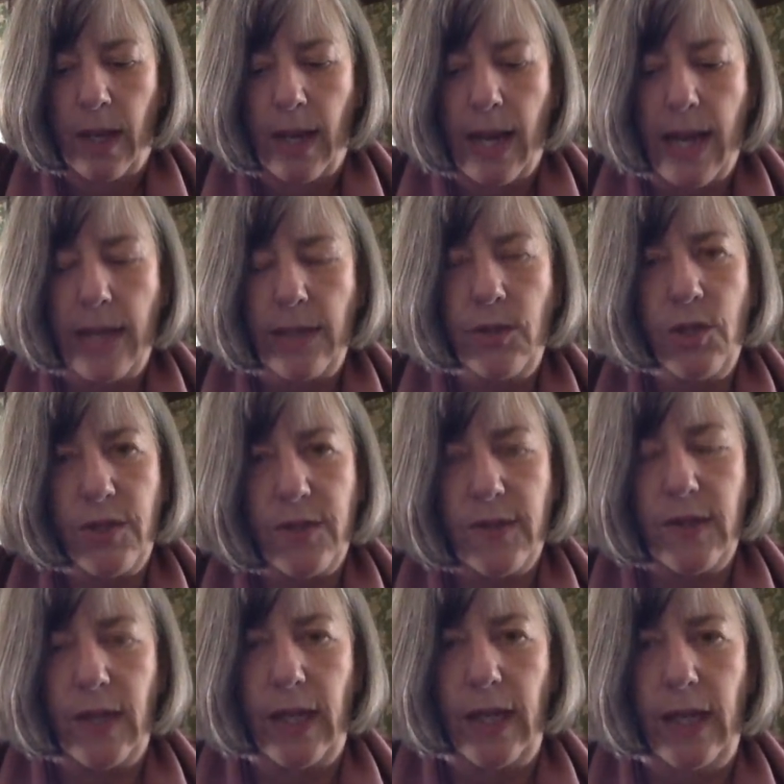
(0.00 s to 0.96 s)
and to
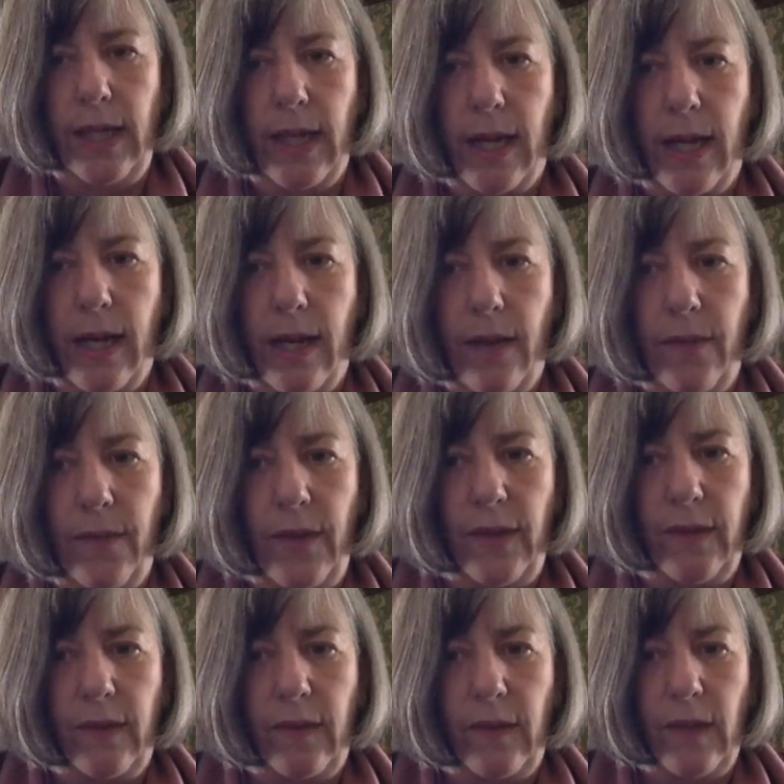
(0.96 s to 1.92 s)
see
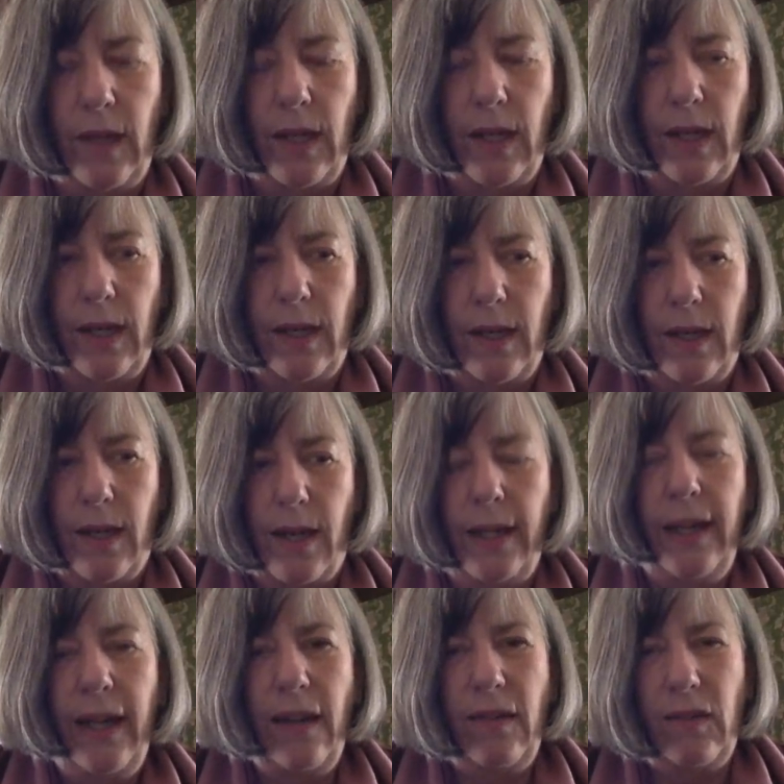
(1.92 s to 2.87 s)
this,
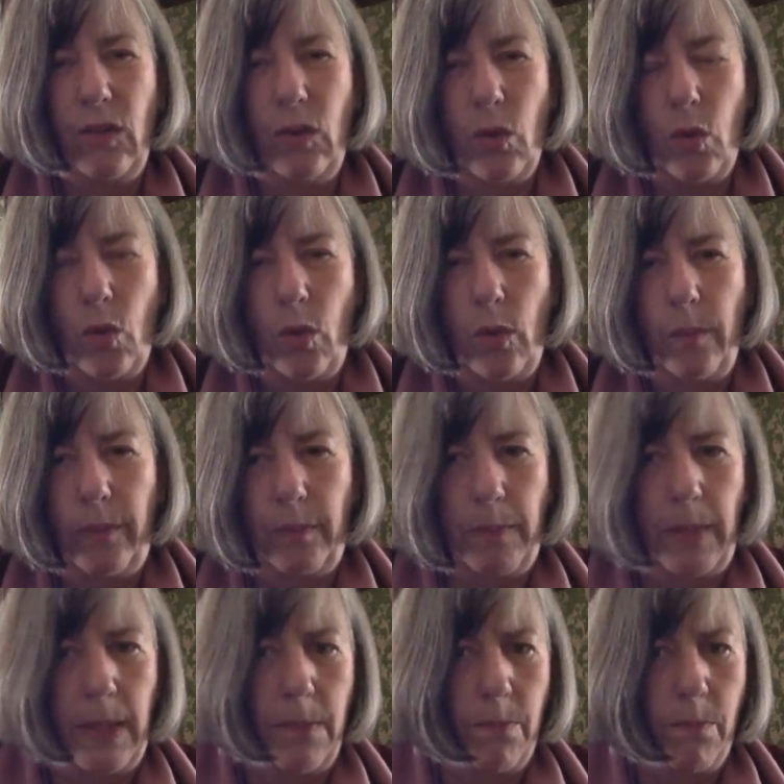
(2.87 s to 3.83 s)
I guess, norms
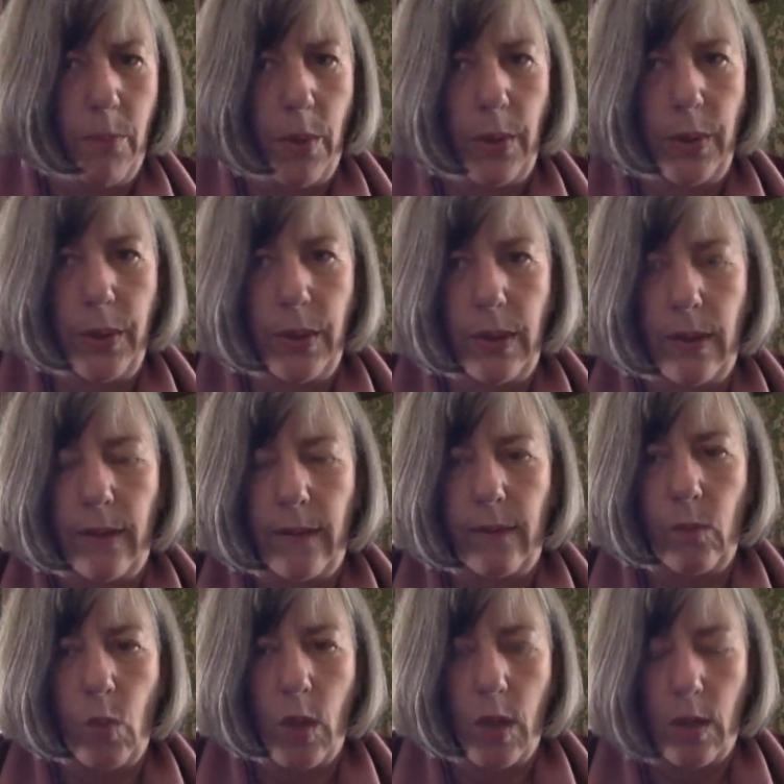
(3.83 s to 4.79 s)
being broken
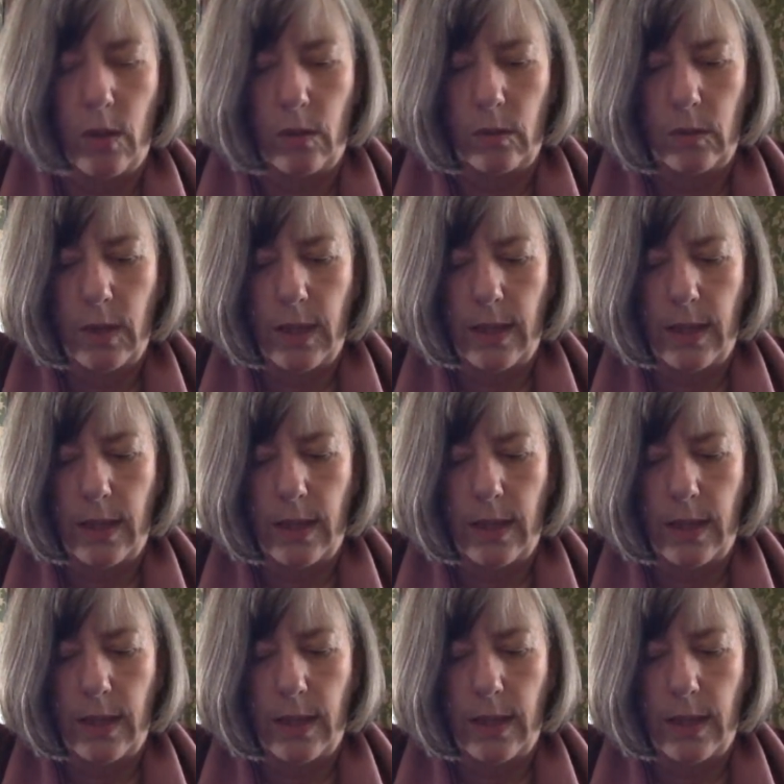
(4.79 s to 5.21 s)
as well.